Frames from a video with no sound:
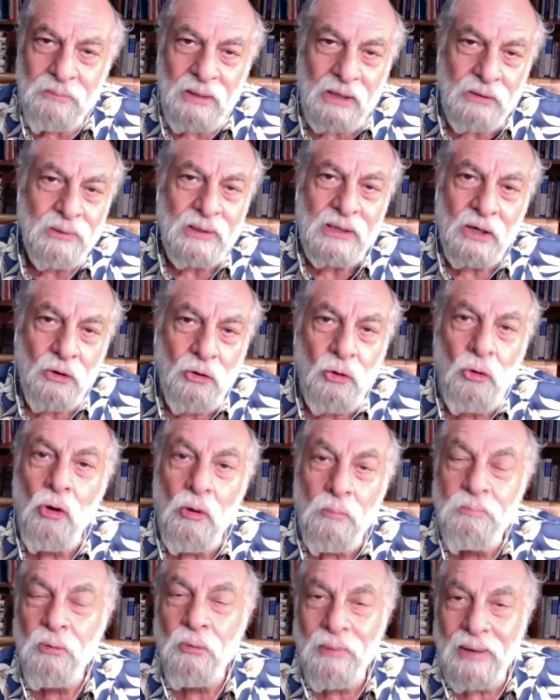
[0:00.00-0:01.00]
By the way,
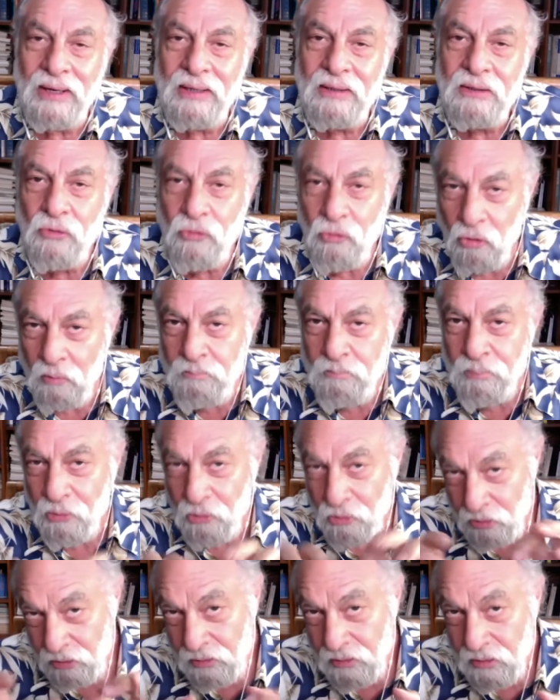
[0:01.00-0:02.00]
incorporate,
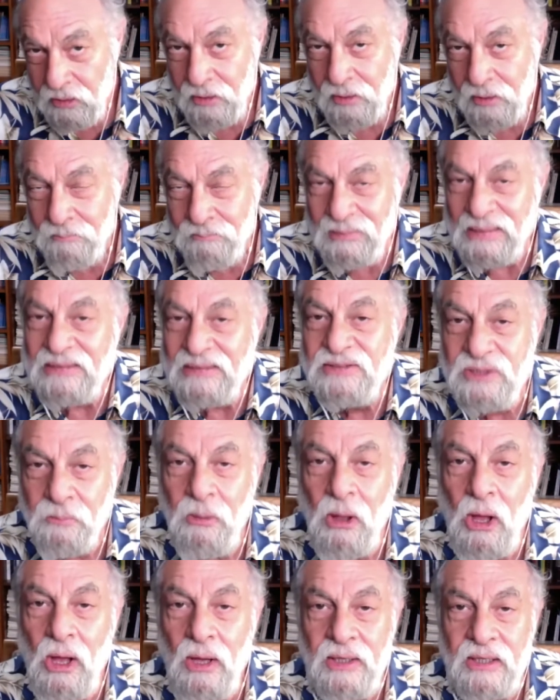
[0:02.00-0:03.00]
corpor, means the
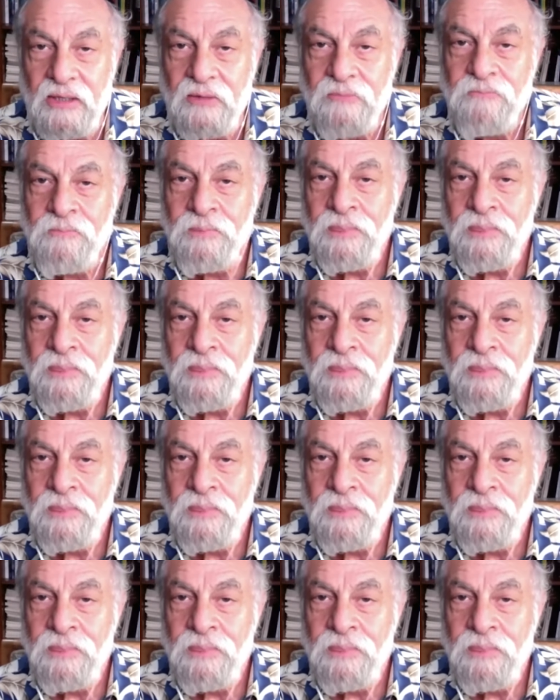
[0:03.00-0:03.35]
body,